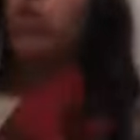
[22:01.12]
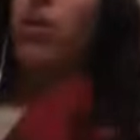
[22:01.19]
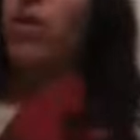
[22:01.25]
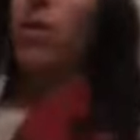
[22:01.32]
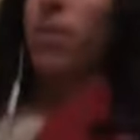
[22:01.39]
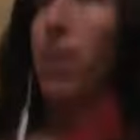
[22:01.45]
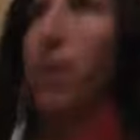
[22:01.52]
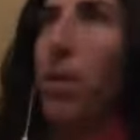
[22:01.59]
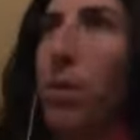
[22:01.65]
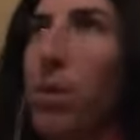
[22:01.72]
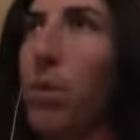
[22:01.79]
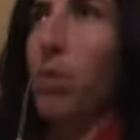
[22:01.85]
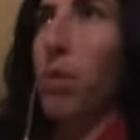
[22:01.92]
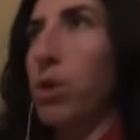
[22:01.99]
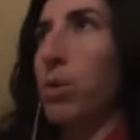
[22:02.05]
over, but
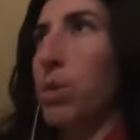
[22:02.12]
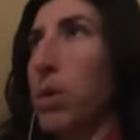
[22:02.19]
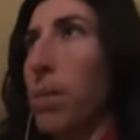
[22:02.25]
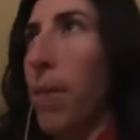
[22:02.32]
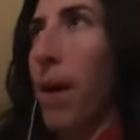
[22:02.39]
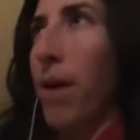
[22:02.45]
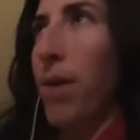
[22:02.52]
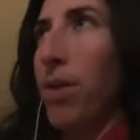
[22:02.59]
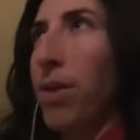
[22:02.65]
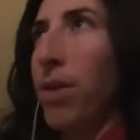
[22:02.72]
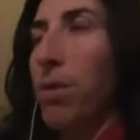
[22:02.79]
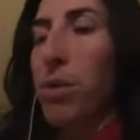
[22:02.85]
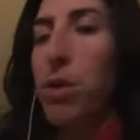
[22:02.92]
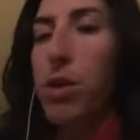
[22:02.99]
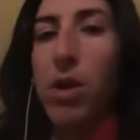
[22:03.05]
which was about the
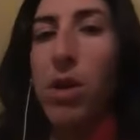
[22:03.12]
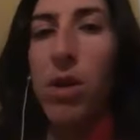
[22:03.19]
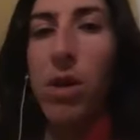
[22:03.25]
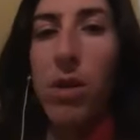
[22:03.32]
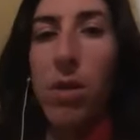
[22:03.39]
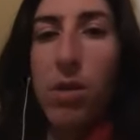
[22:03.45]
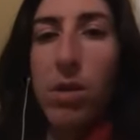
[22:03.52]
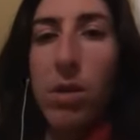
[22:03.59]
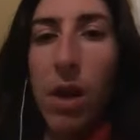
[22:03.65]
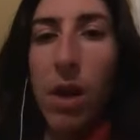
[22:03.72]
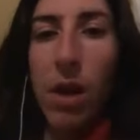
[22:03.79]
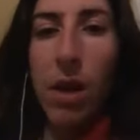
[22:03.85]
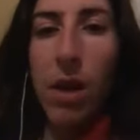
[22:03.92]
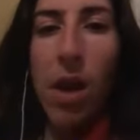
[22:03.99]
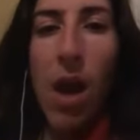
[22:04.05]
returns.
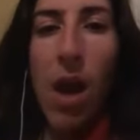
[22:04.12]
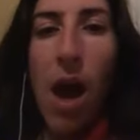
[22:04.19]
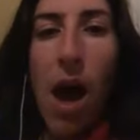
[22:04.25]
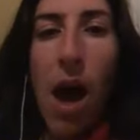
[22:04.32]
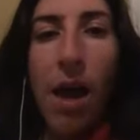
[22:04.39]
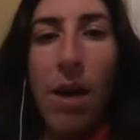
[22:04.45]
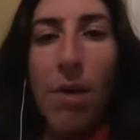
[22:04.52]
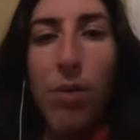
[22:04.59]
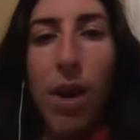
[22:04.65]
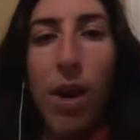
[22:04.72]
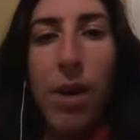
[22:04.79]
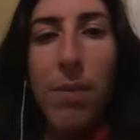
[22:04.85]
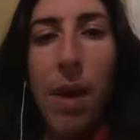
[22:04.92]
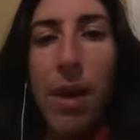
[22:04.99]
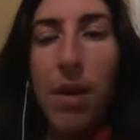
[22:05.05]
Like, I read
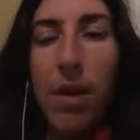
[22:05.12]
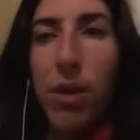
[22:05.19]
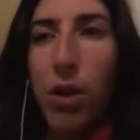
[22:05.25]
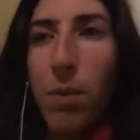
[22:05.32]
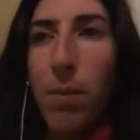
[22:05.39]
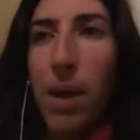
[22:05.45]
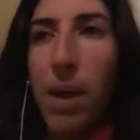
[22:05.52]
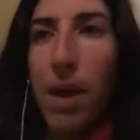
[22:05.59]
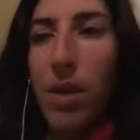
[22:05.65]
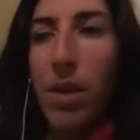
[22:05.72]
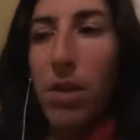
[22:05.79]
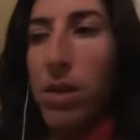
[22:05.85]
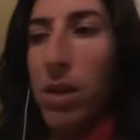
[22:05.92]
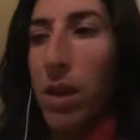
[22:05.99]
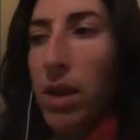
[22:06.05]
about it a little bit. It
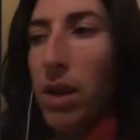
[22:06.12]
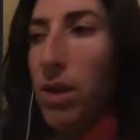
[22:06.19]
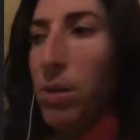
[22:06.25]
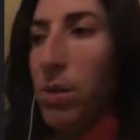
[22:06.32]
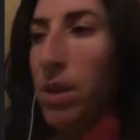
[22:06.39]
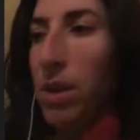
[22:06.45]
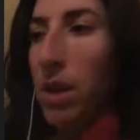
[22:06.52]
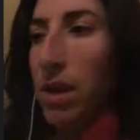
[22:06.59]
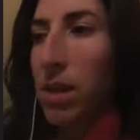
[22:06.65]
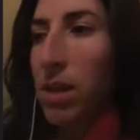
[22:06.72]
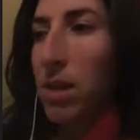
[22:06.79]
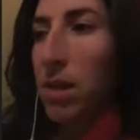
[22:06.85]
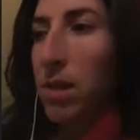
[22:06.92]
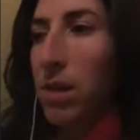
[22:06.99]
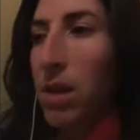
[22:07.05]
looked like there was
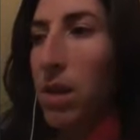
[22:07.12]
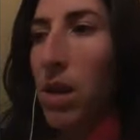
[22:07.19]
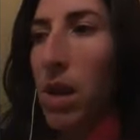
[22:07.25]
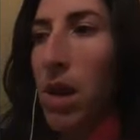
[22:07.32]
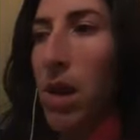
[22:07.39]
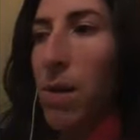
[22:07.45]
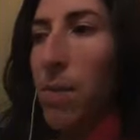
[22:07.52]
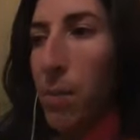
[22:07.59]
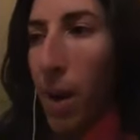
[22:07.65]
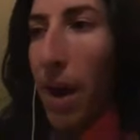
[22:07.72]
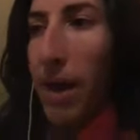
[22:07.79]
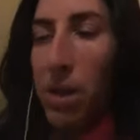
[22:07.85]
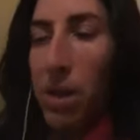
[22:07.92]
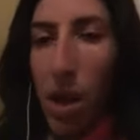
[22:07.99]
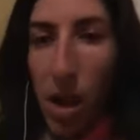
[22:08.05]
I
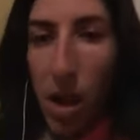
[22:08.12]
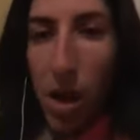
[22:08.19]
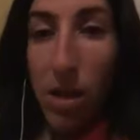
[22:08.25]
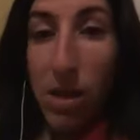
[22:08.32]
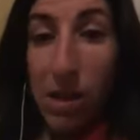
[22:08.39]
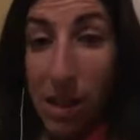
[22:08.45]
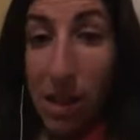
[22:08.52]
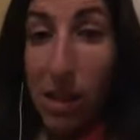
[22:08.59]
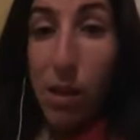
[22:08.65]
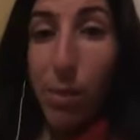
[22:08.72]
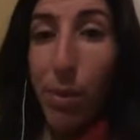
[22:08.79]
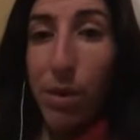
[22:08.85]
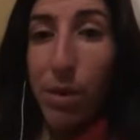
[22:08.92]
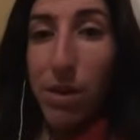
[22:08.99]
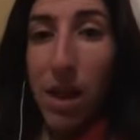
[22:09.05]
saw
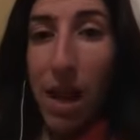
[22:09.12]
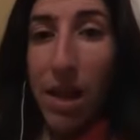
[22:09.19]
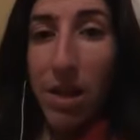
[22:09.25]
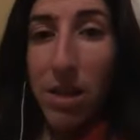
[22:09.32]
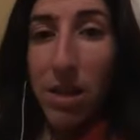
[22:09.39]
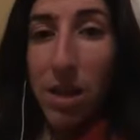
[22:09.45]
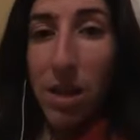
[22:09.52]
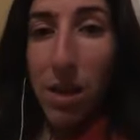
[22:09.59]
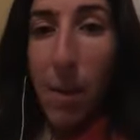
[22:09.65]
6%.